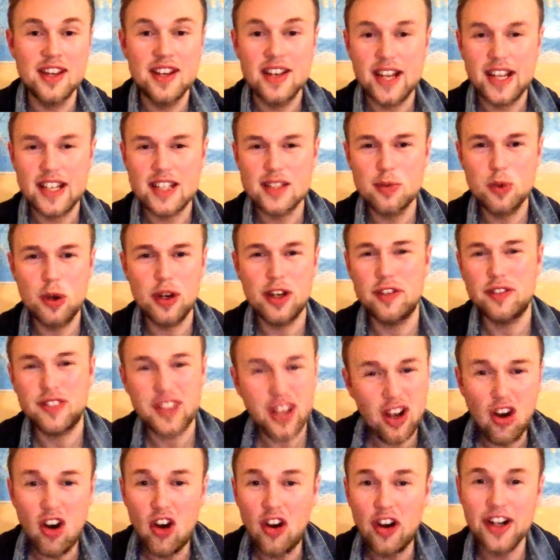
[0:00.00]
it's one of the
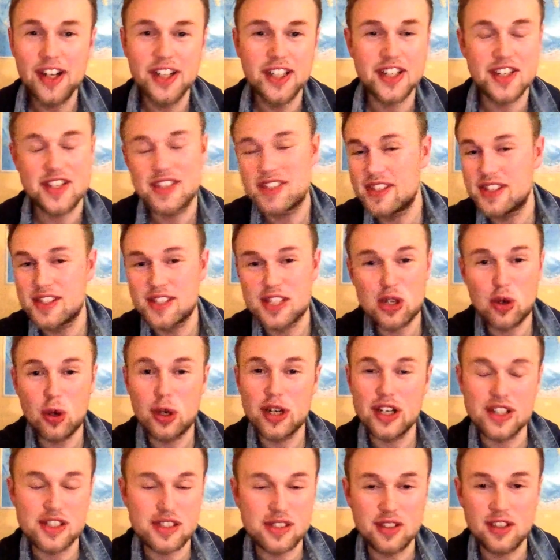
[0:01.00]
hardest
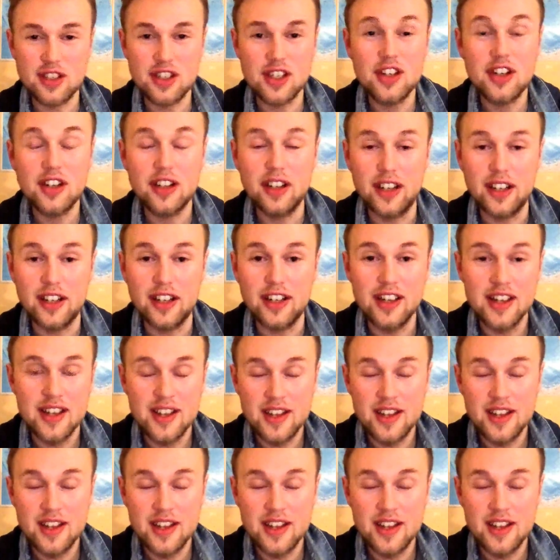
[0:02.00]
disorders to cure